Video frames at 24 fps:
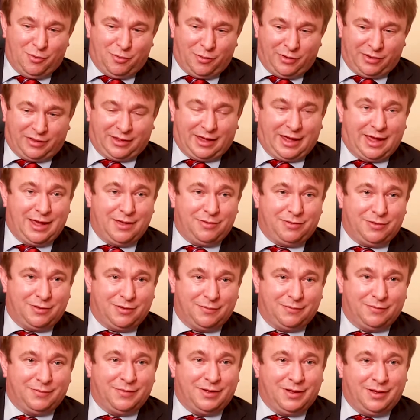once they hit
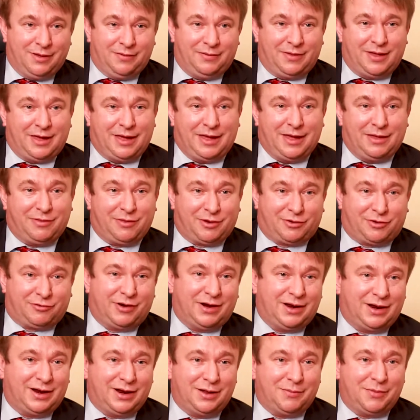them, they hit the
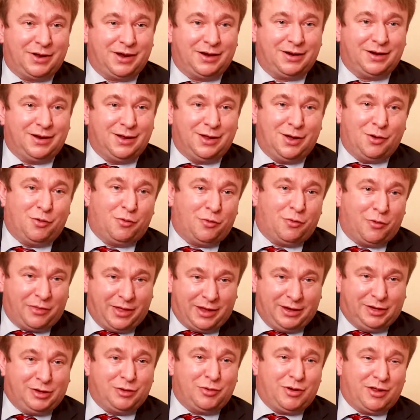credit limit. What
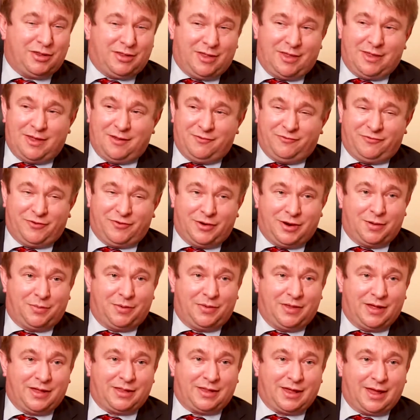they do is they then phone up
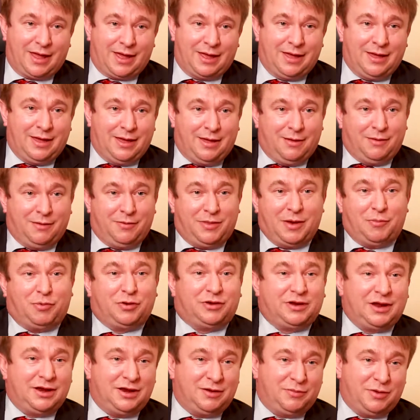and they
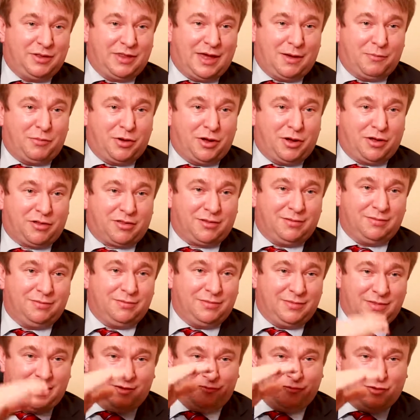pretend to be that person.
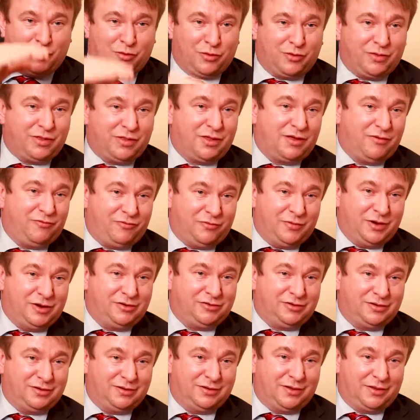They've got all the
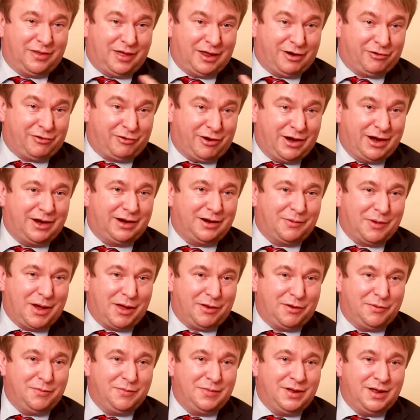information that they created
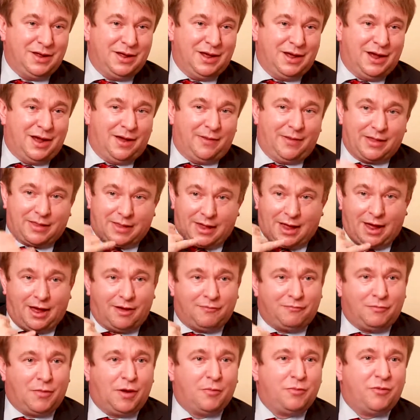about them. And they say,
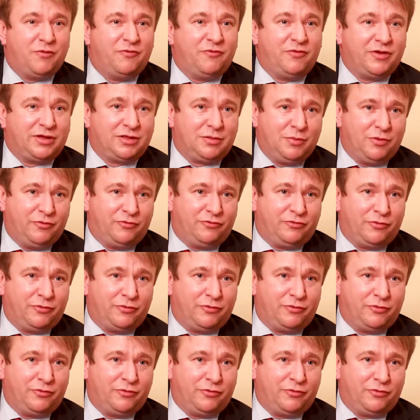I'm the victim of